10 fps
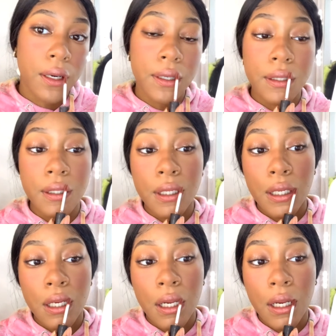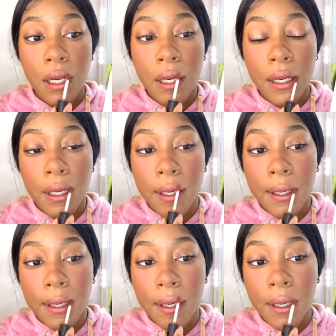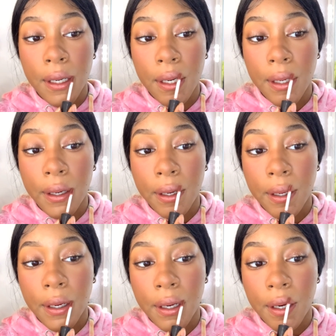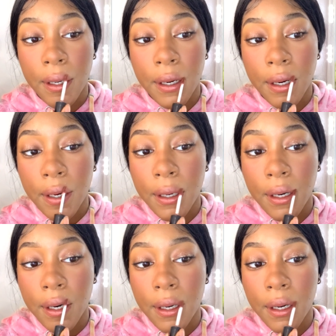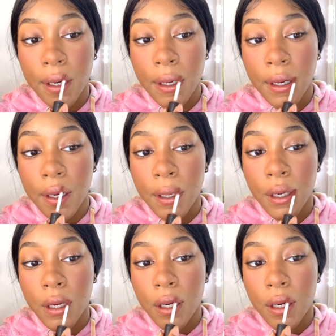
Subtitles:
If you see any areas that you want to accentuate, mostly the corners of the